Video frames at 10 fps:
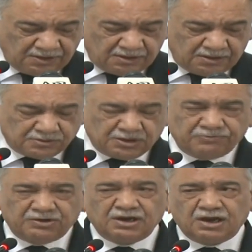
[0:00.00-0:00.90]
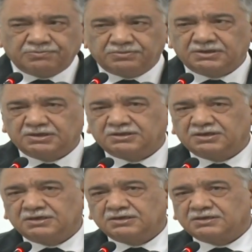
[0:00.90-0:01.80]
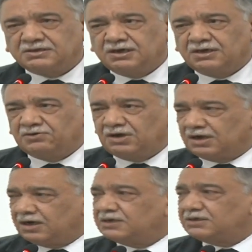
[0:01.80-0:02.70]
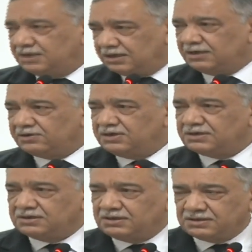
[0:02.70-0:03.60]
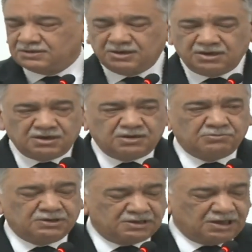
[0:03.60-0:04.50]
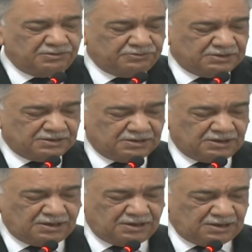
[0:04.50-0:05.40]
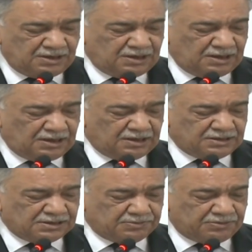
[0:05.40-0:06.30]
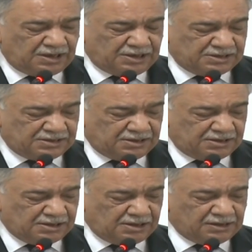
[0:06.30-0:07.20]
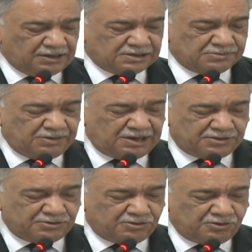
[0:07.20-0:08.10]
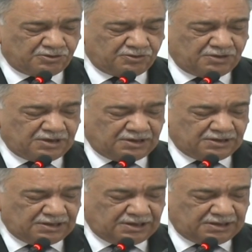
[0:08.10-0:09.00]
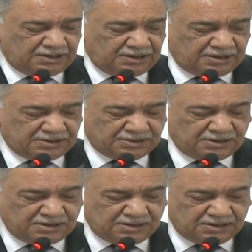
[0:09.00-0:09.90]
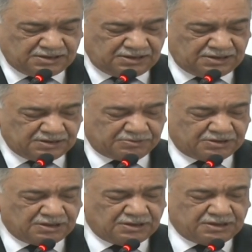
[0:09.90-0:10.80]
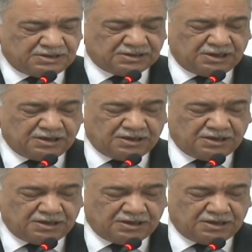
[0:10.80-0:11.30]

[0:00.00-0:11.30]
So I'm very happy that judges now are undertaking research, but I was a little surprised and a little dismayed to know that the researchers in this particular research